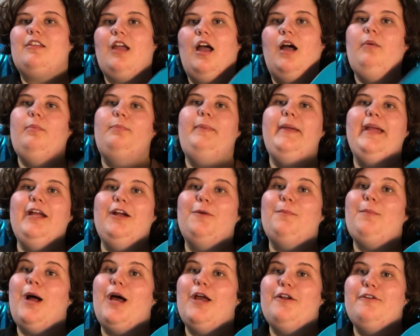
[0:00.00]
a bigger
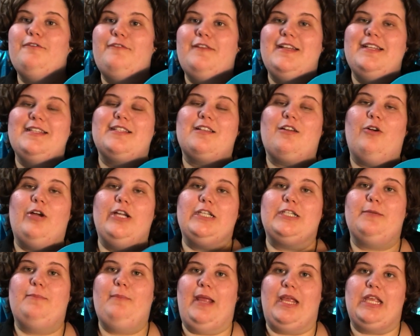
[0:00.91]
monofin is
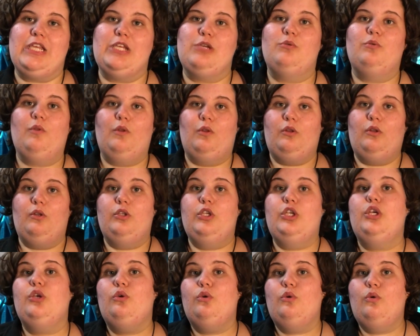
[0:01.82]
going to make
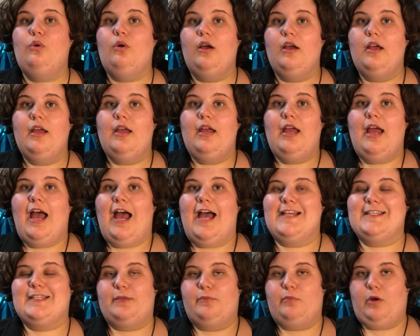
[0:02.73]
you
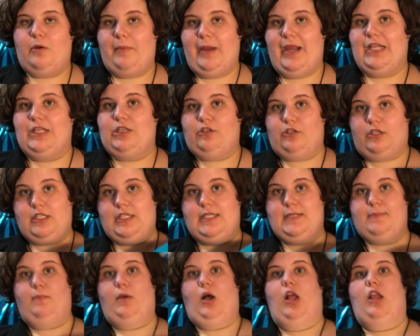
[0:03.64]
as a mermaid look
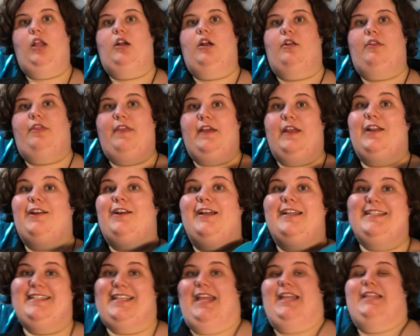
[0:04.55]
smaller, thinner,
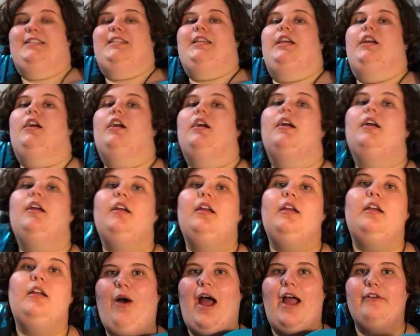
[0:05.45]
and daintier.
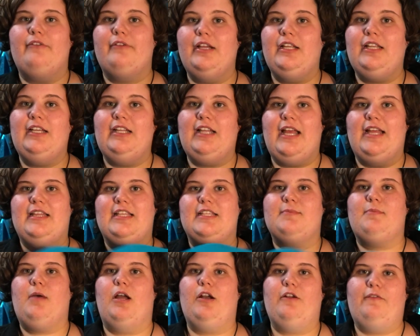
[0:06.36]
I really like
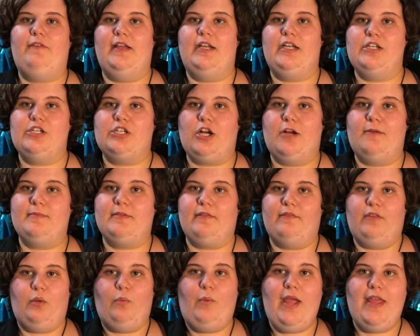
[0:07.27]
this monofin in terms
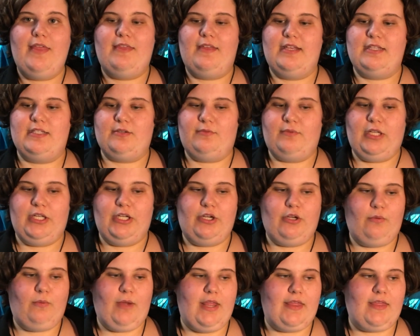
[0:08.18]
of the width. It's a really
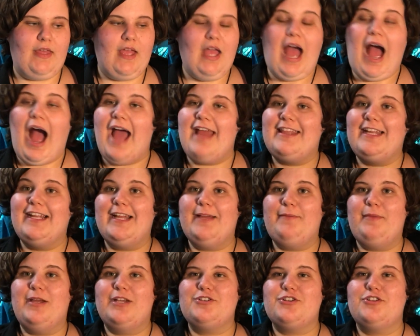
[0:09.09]
good width. I think
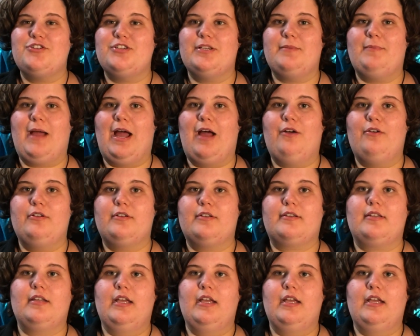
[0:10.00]
it measures about